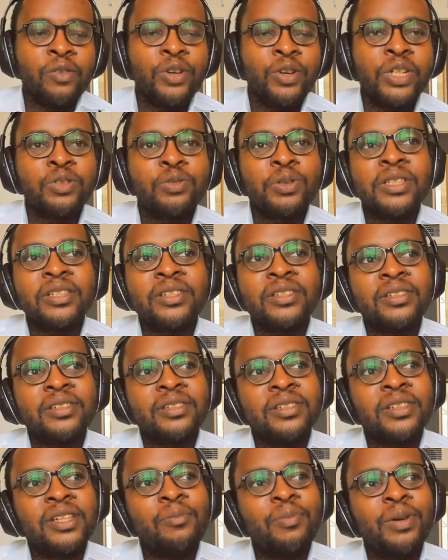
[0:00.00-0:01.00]
Which
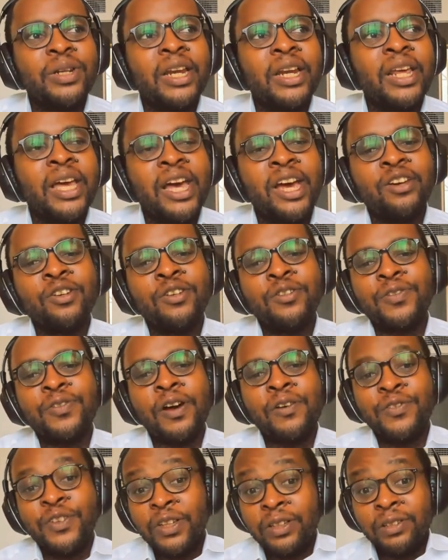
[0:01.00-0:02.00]
was a bit unheard of
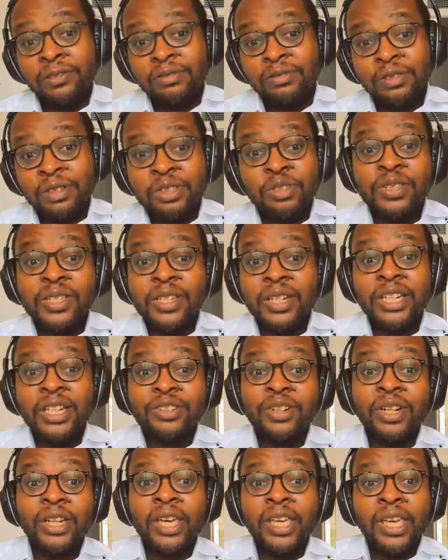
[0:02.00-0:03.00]
this was
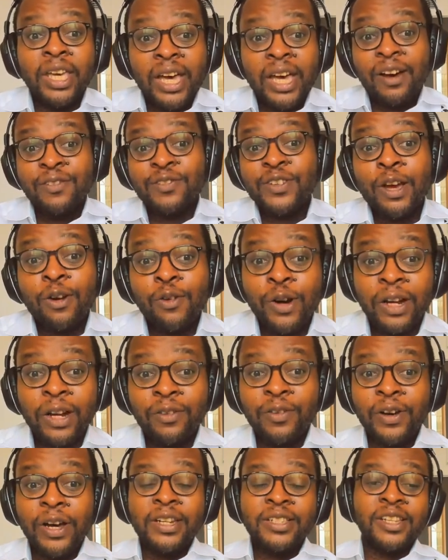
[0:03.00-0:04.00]
literally a year after I
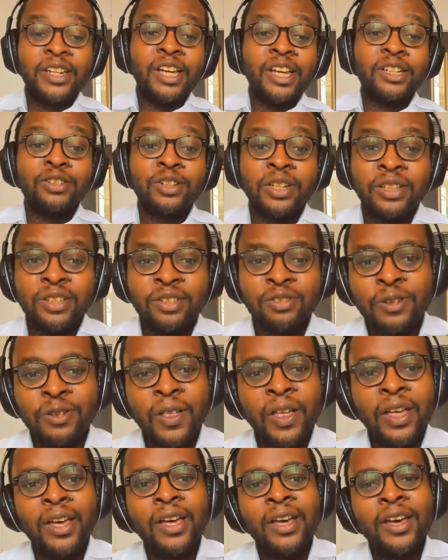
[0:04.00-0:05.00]
qualified as an actuary. So,
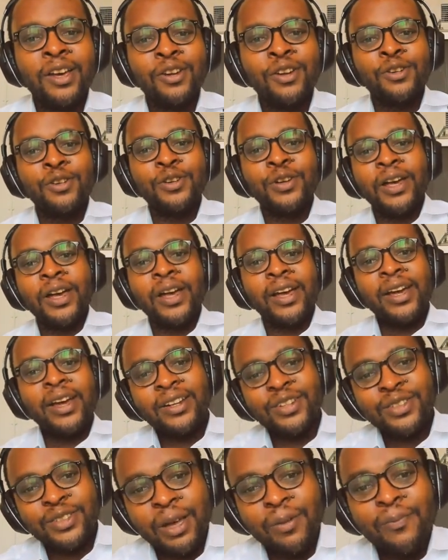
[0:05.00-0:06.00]

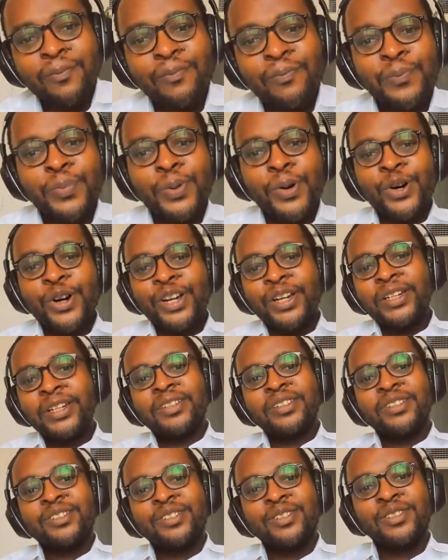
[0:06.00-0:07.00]
to some
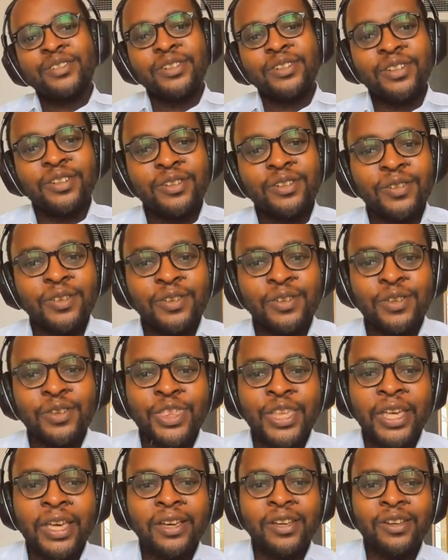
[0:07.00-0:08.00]
point, you
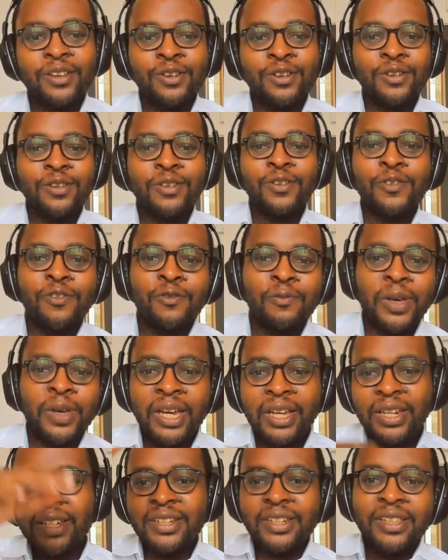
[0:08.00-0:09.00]
think, you've
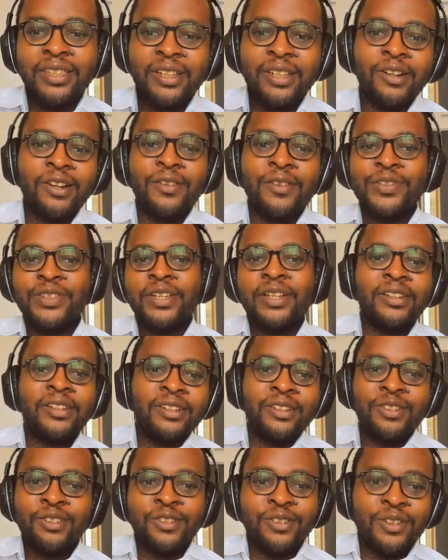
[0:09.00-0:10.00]
made it, and then all of a
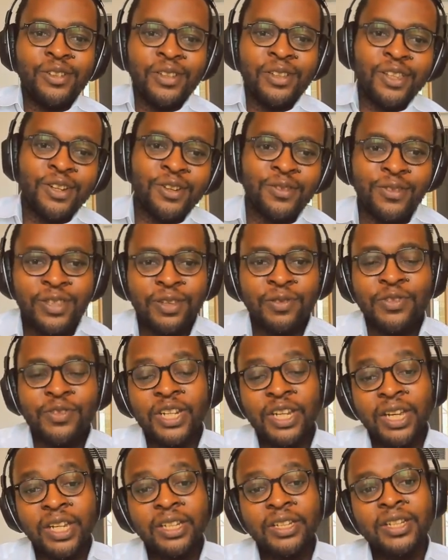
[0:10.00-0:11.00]
sudden, the rules have
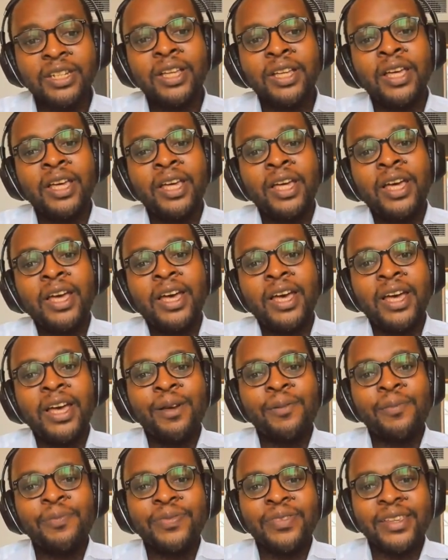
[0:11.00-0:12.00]
changed.
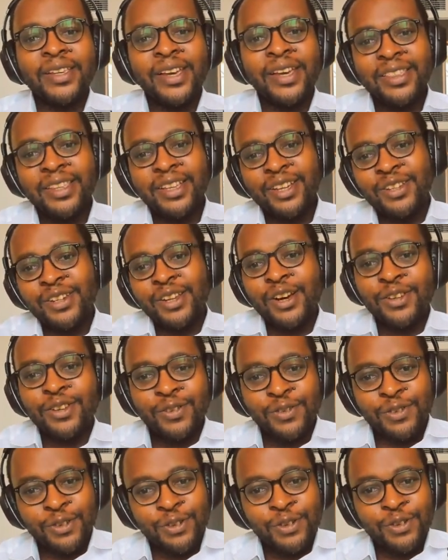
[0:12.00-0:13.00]
And then now
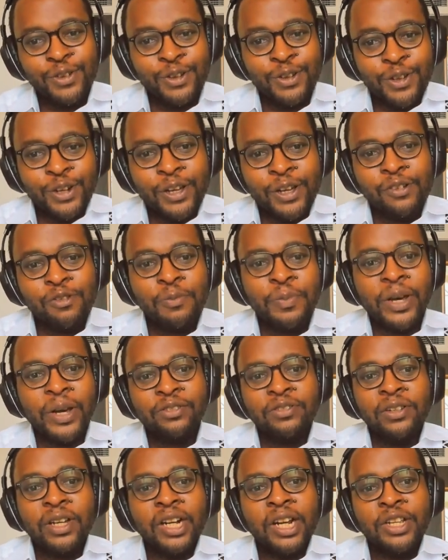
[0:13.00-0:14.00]
you're going to go
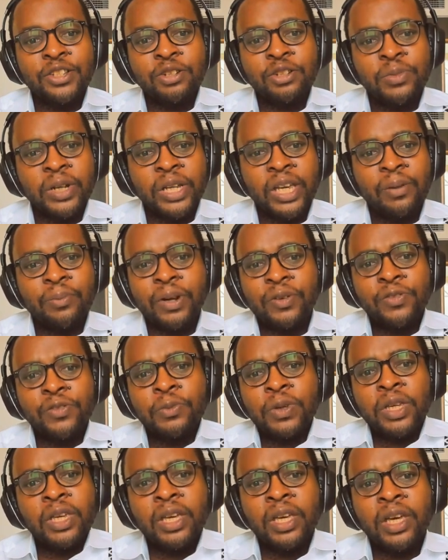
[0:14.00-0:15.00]
back to a classroom again. But
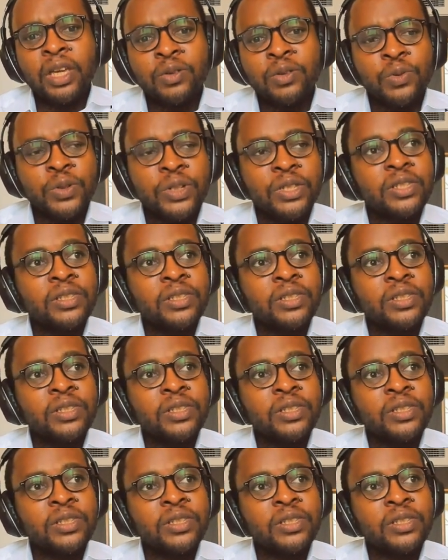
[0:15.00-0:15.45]
for me,